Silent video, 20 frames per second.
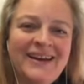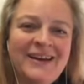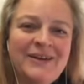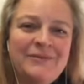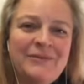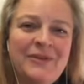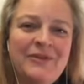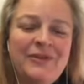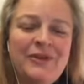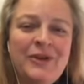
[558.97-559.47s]

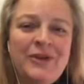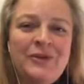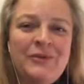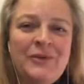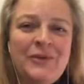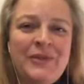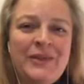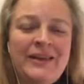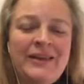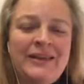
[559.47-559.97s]
If you don't know
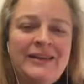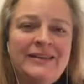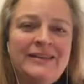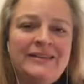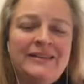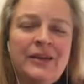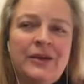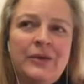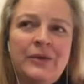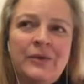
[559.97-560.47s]
what that is,
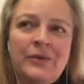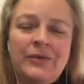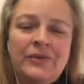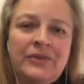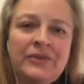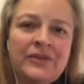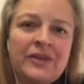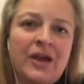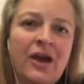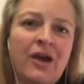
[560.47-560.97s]
so
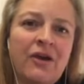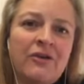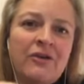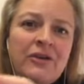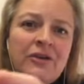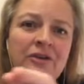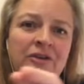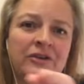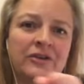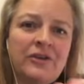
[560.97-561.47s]
there's a
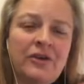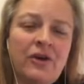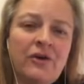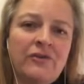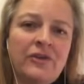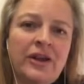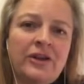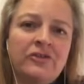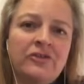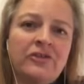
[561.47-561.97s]
current of
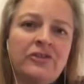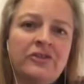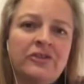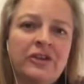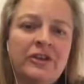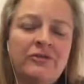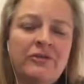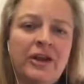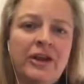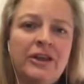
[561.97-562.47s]

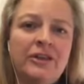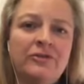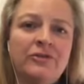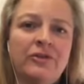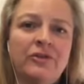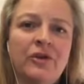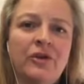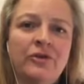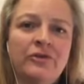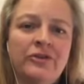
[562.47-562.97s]
electricity running through
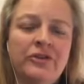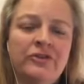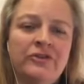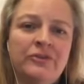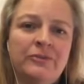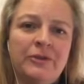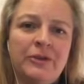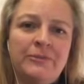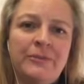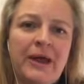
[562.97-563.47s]
the whole system
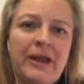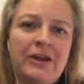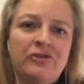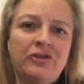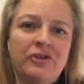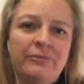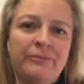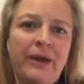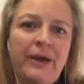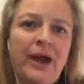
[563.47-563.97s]
and the
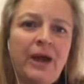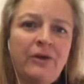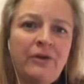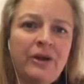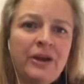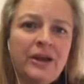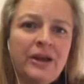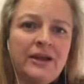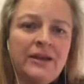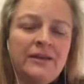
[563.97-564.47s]
battery's
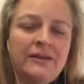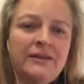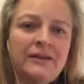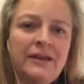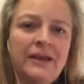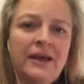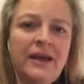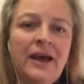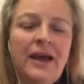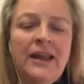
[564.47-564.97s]
powering it,
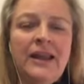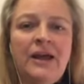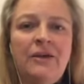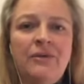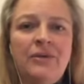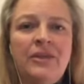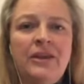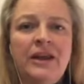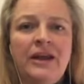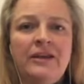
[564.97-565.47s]

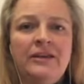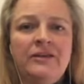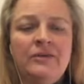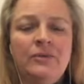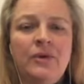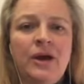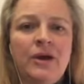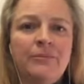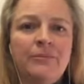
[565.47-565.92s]
allowing the light to work.